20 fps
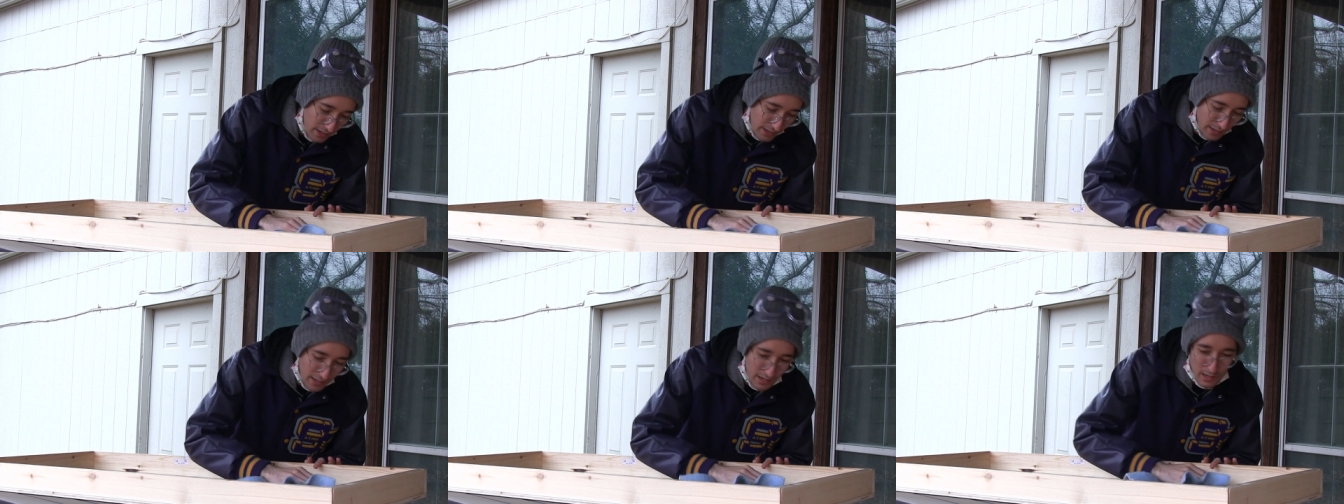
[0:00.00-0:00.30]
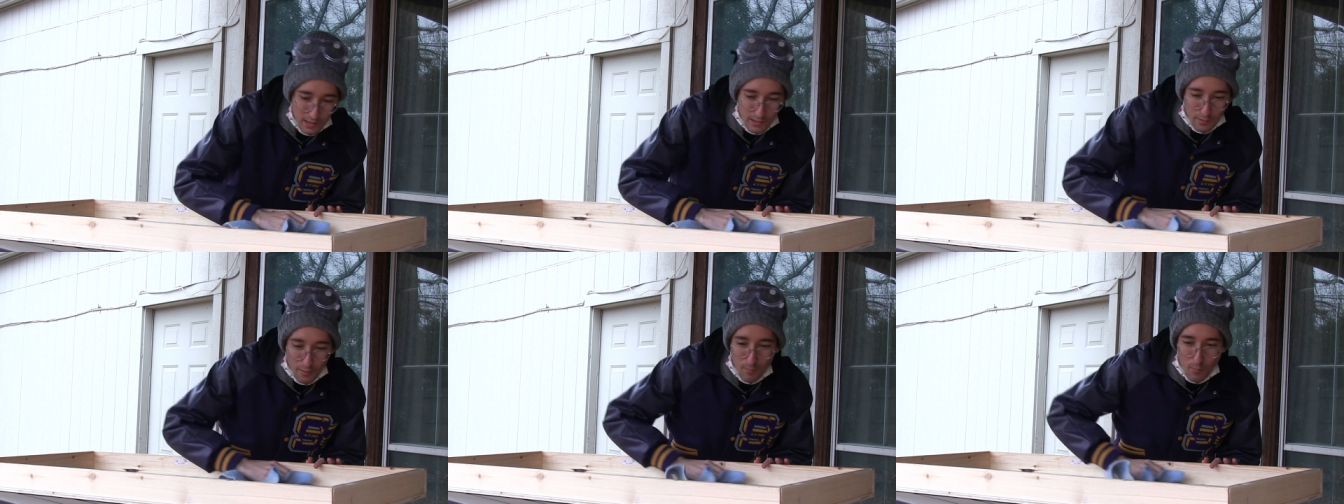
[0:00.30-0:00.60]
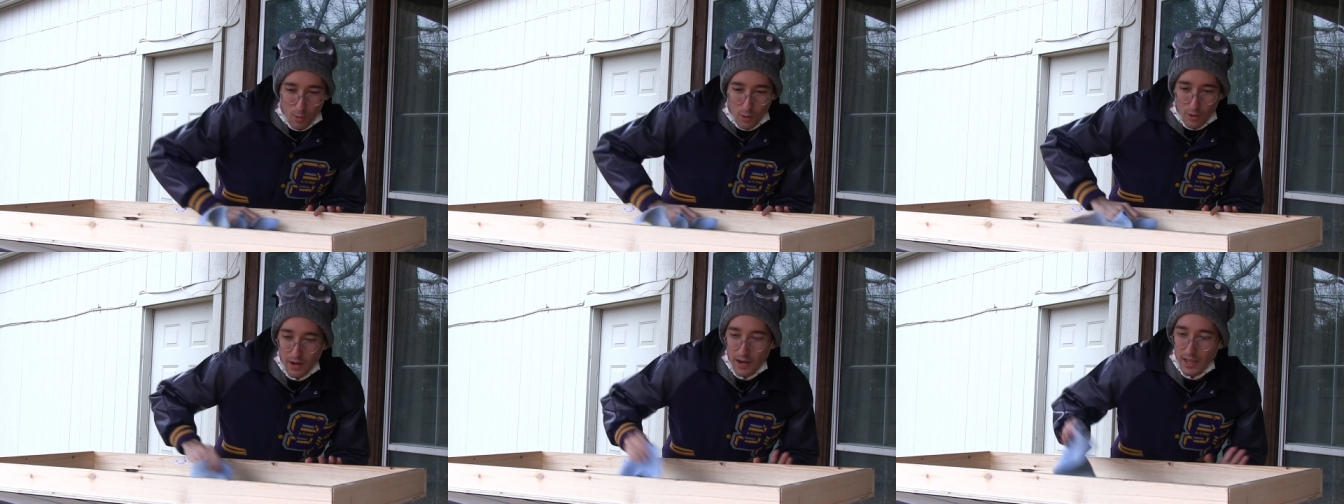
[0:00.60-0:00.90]
Getting a little
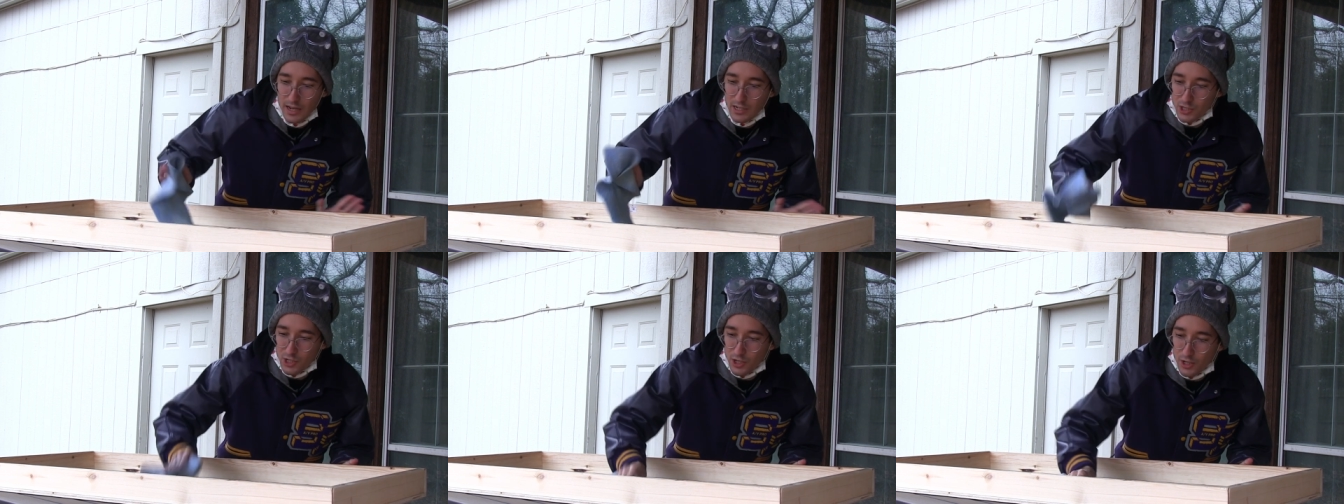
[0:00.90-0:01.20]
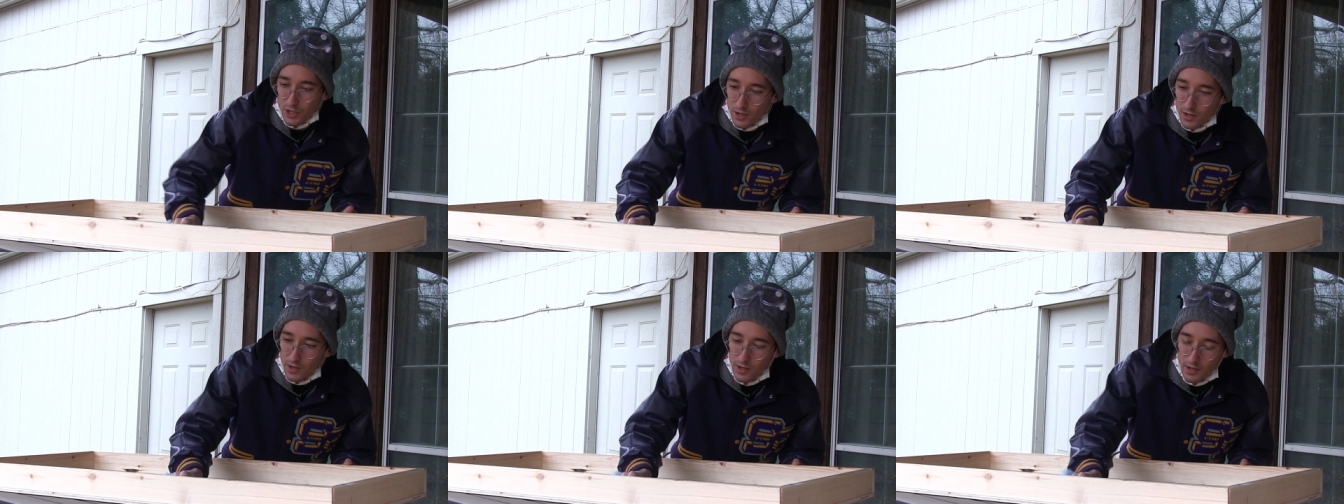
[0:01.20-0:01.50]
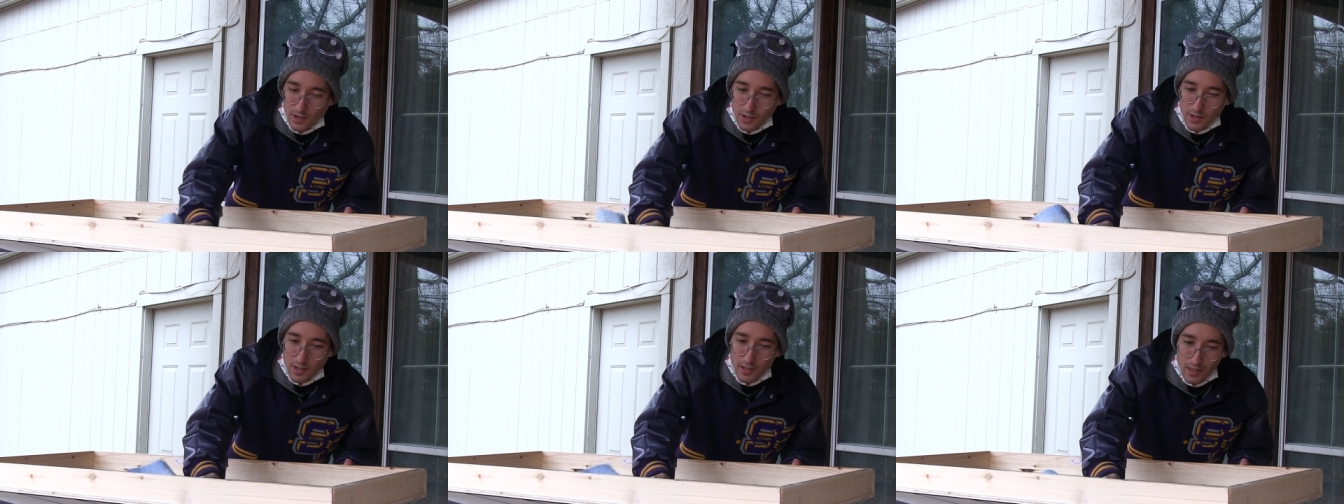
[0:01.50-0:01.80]
more nature
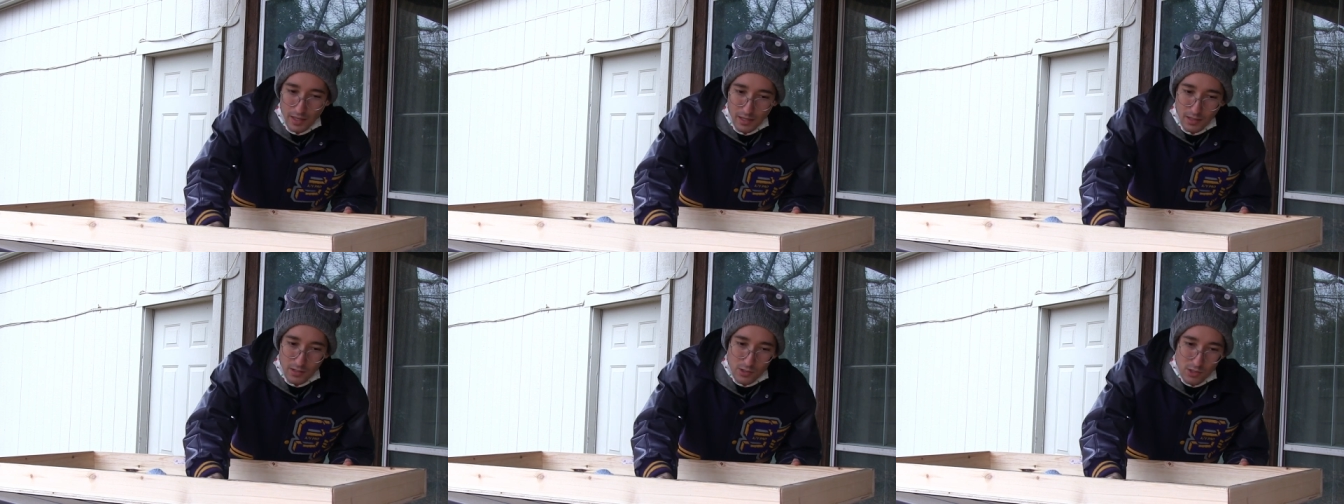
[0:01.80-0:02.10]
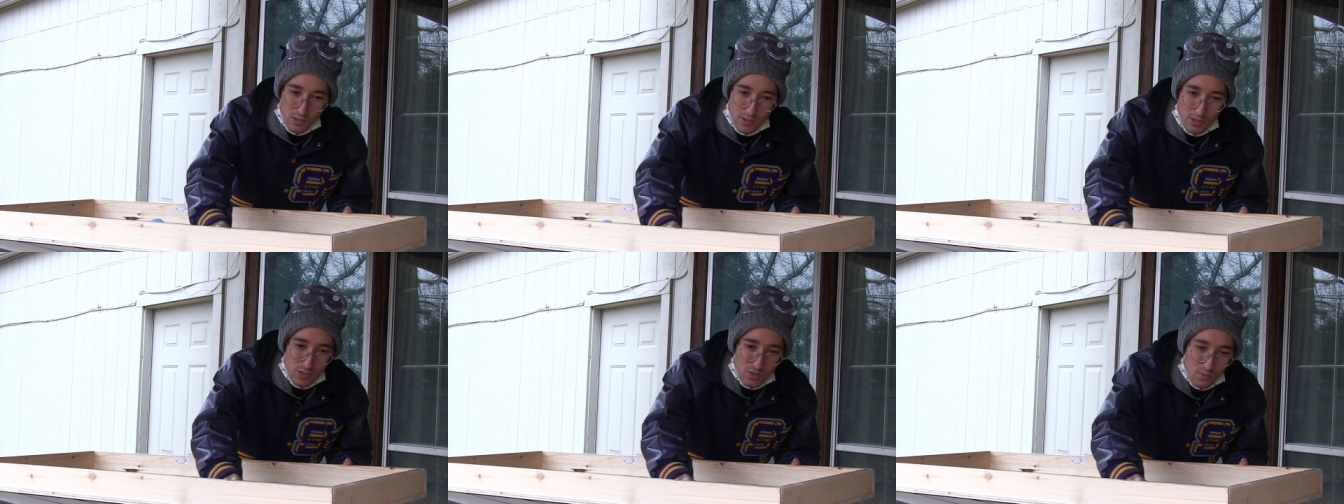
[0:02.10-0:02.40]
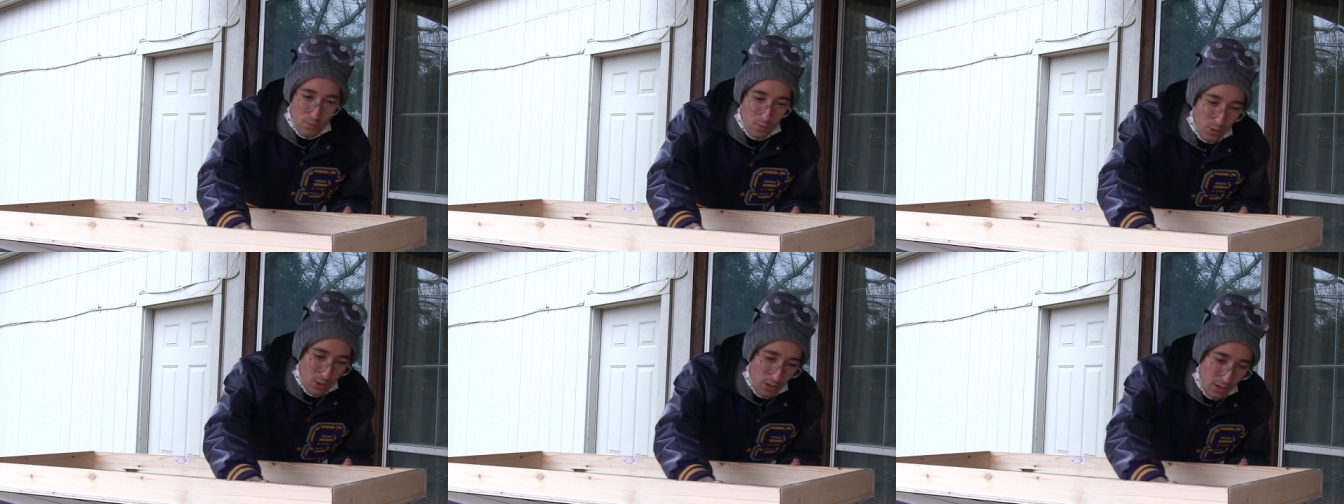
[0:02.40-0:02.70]
into this
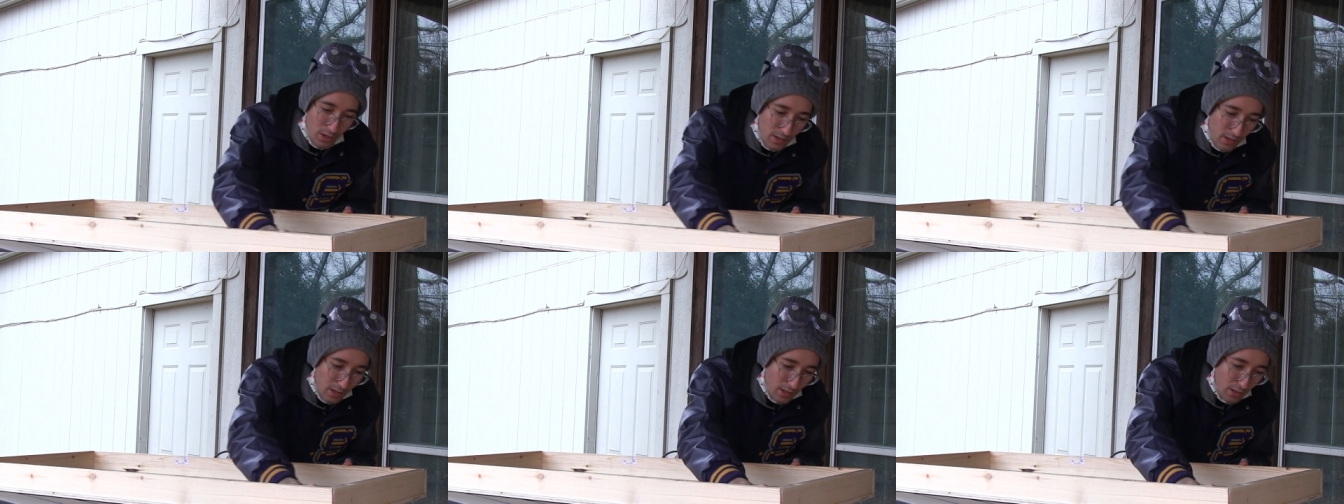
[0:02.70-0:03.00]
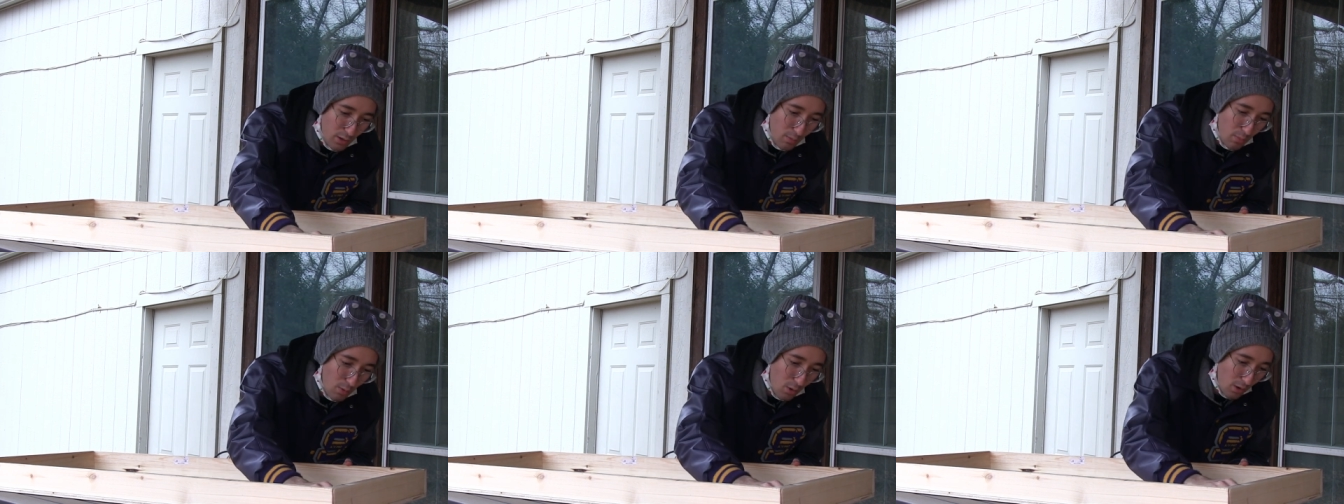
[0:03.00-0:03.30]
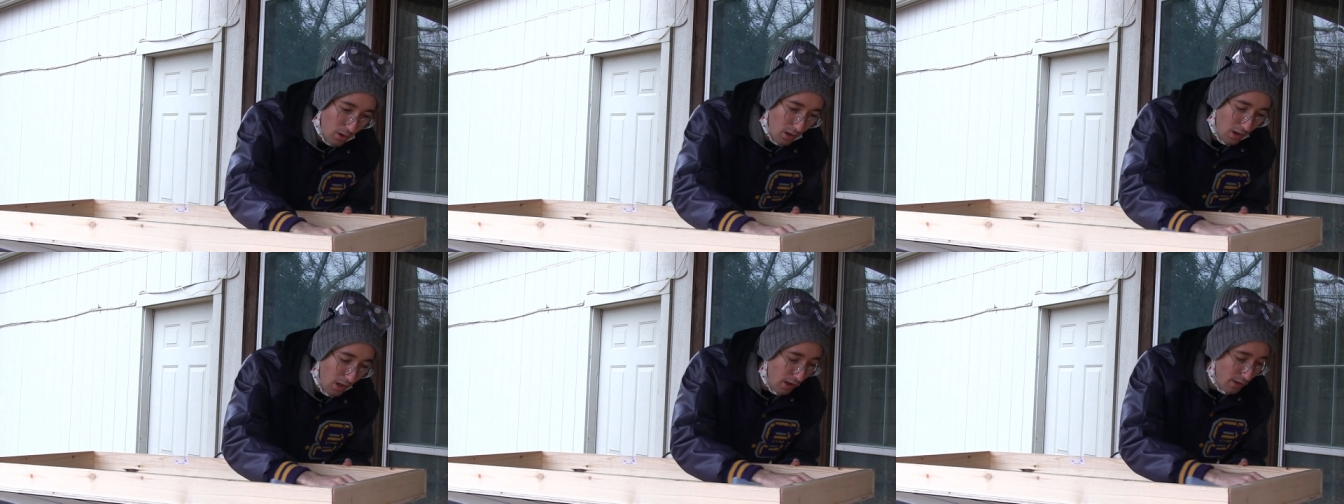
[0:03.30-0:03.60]
wood, a little more
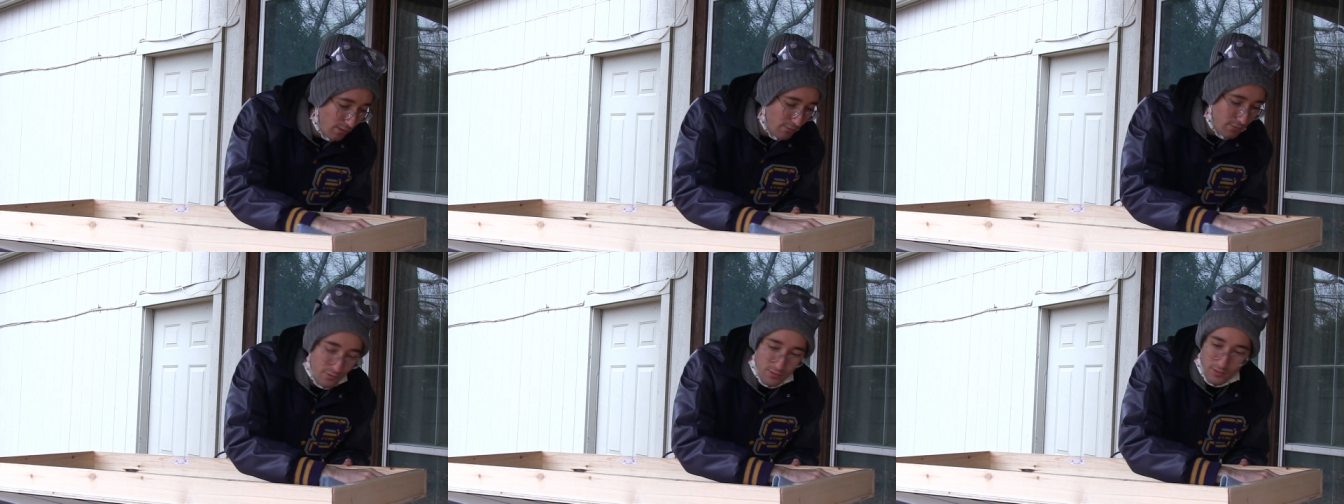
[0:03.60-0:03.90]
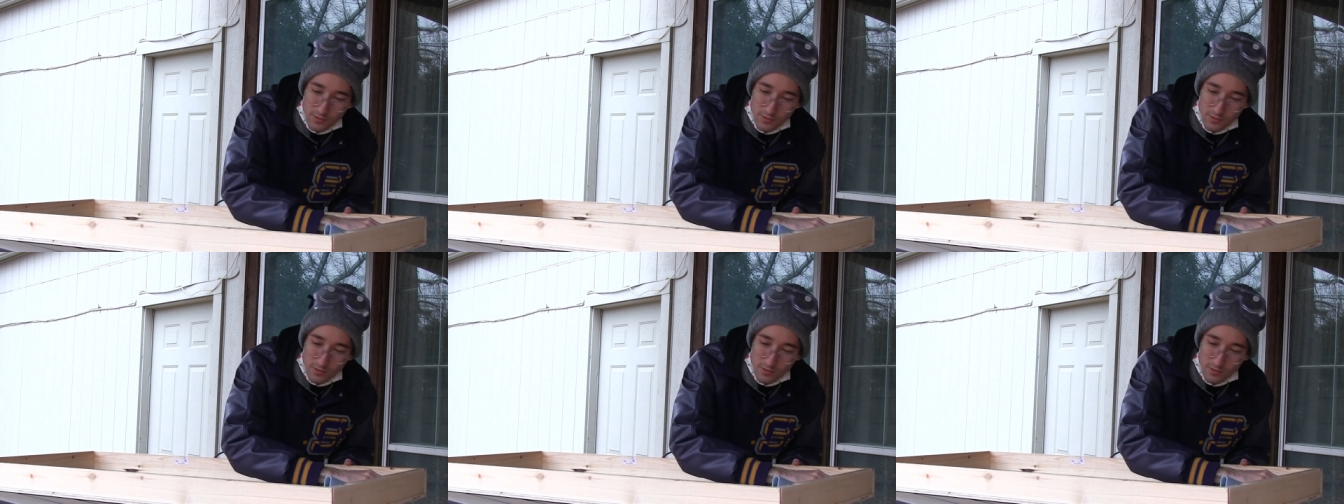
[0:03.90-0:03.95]
love,